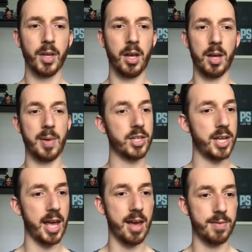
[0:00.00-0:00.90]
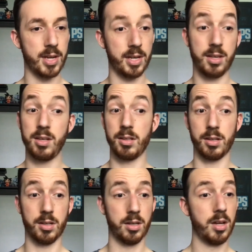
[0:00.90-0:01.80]
Actually, I have that
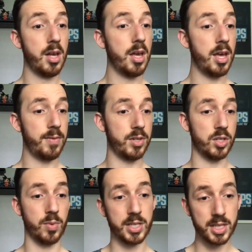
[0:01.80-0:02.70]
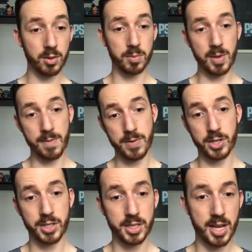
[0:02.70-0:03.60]
here. If you just want to stick with me for
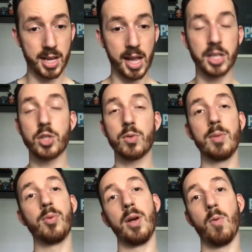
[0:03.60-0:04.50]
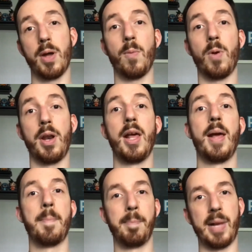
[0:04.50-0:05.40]
just a sec, it's 3.11
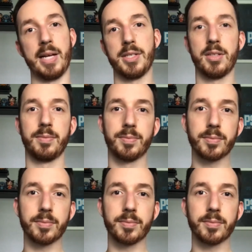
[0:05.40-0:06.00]
miles.